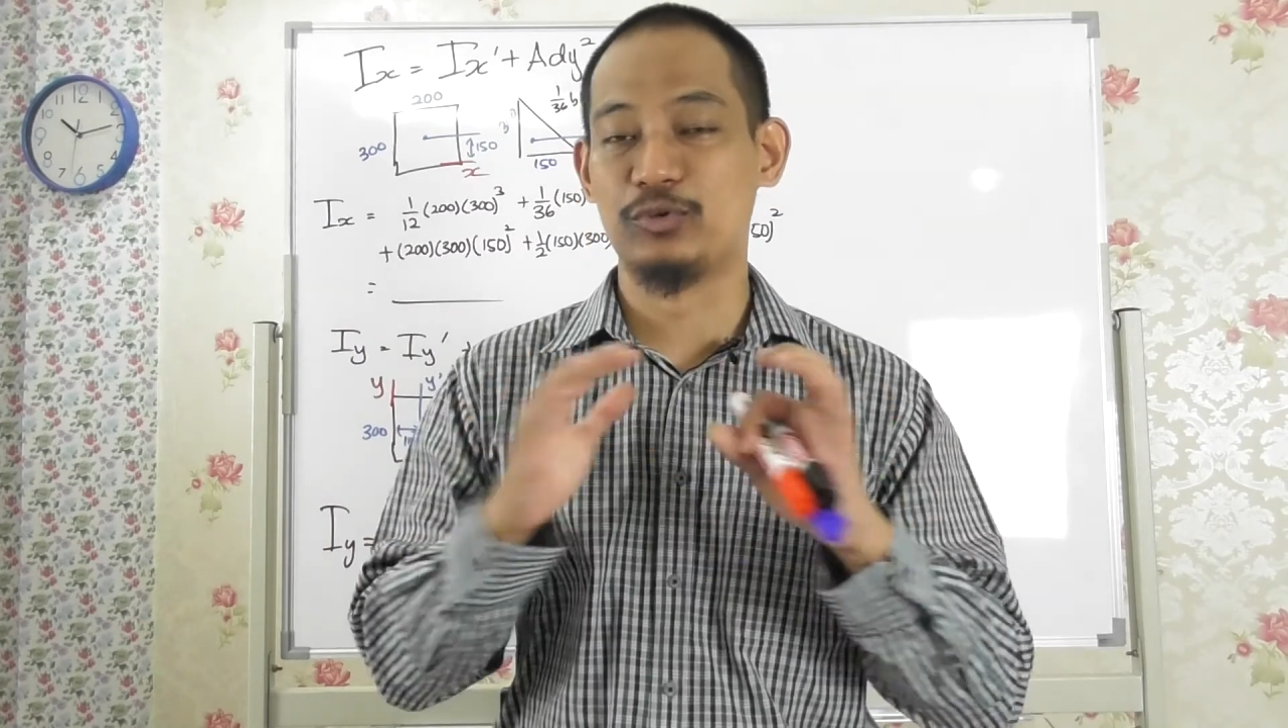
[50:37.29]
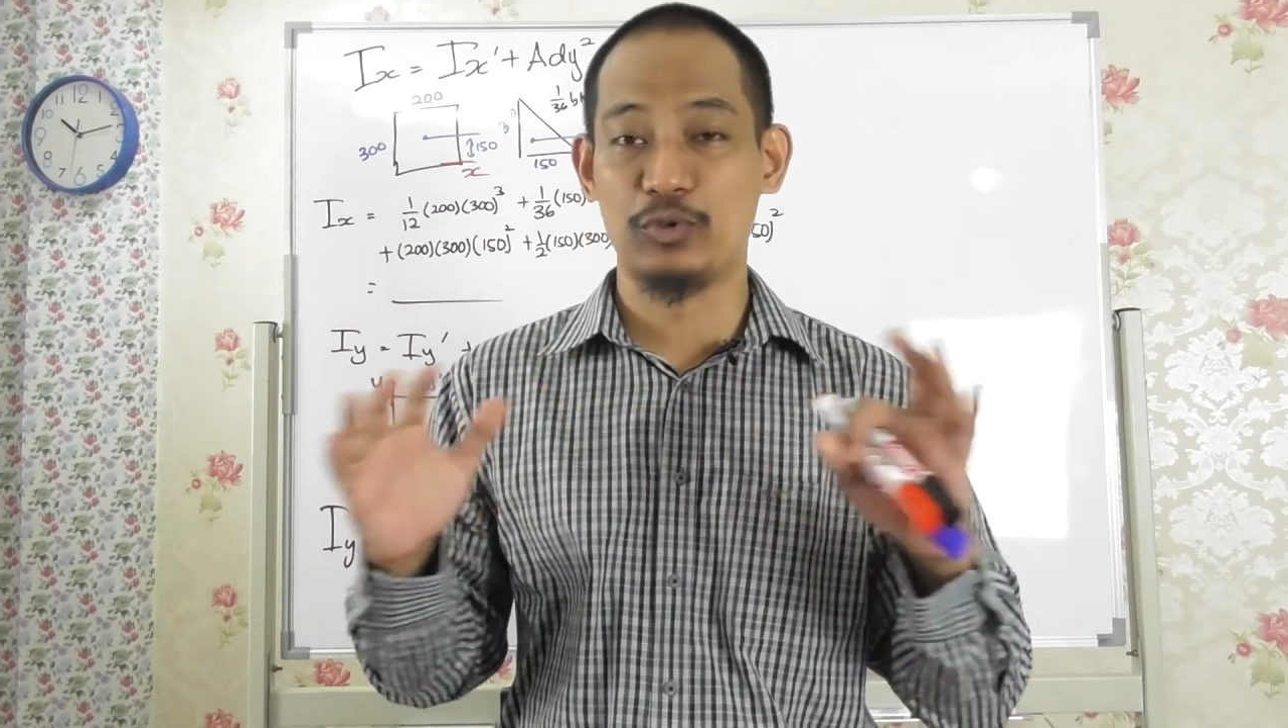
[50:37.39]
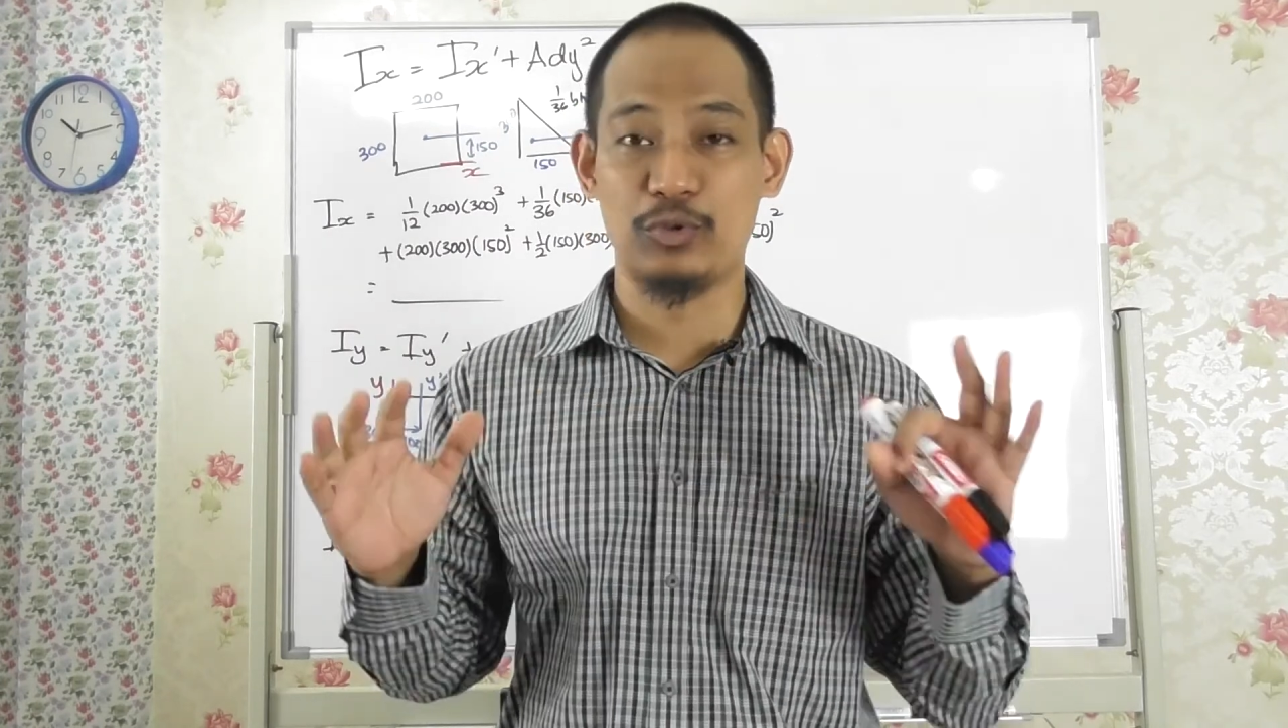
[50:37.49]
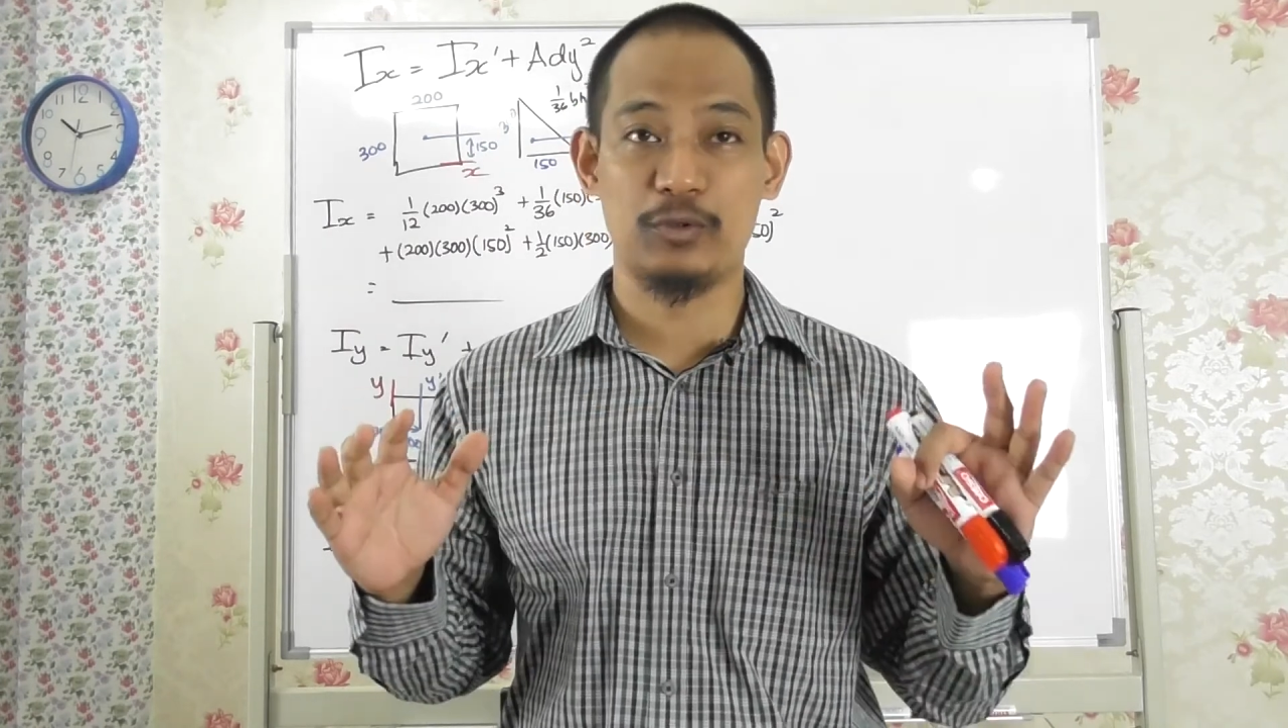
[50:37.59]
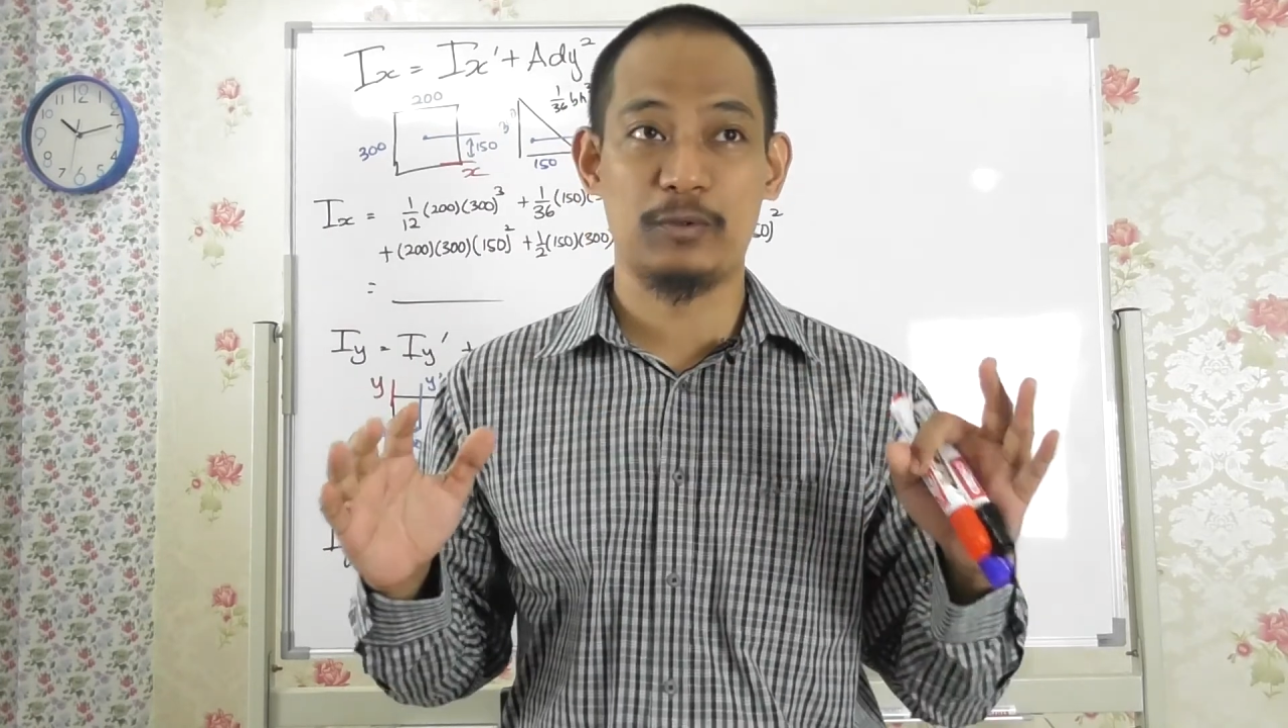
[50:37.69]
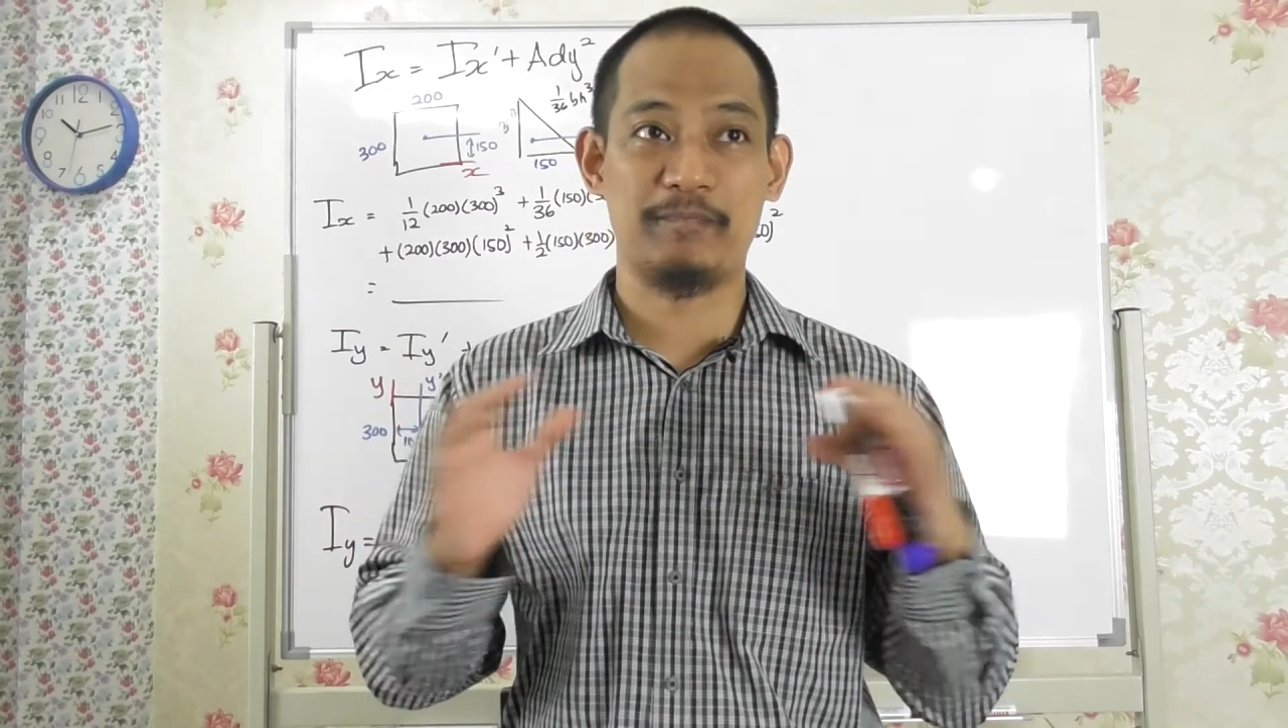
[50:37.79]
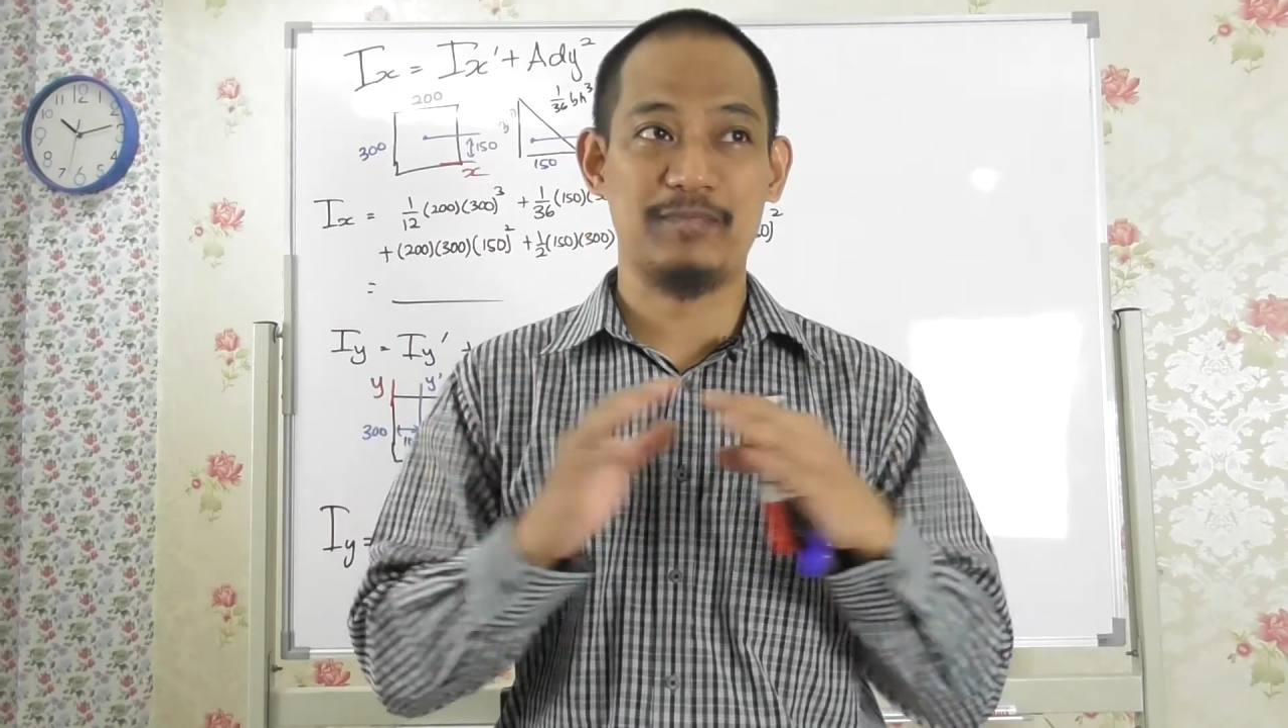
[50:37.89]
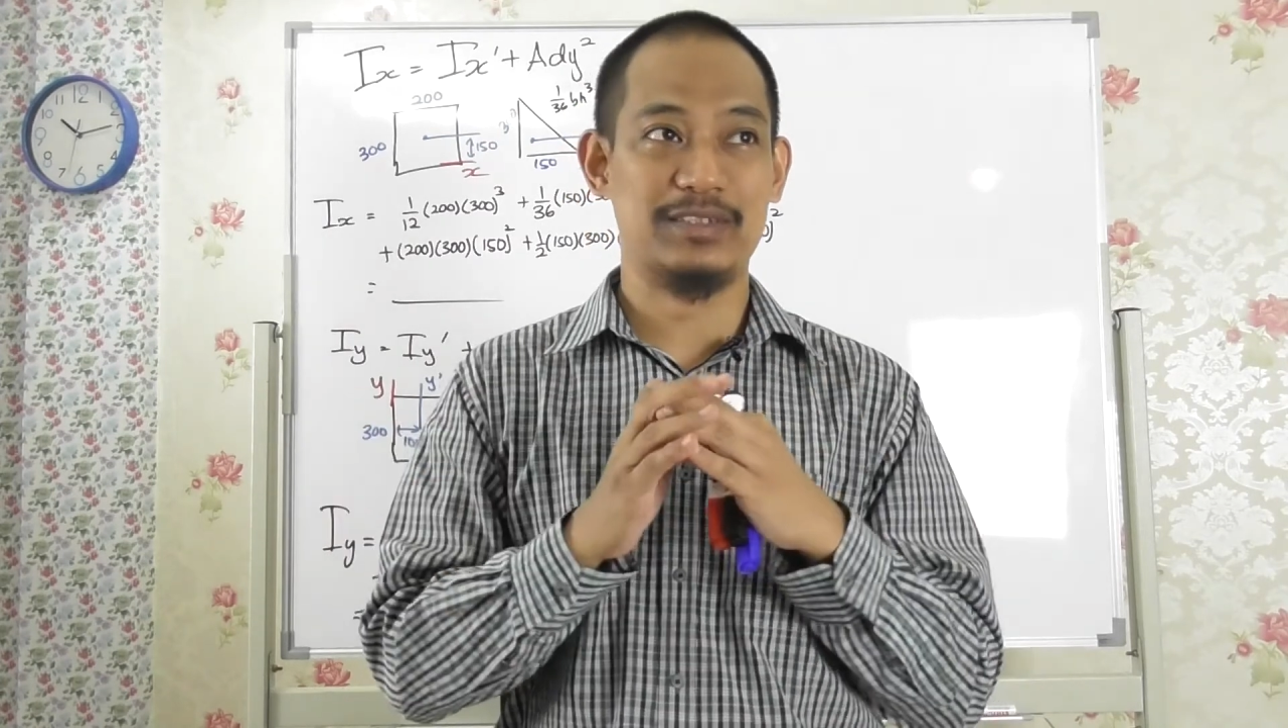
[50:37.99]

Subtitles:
no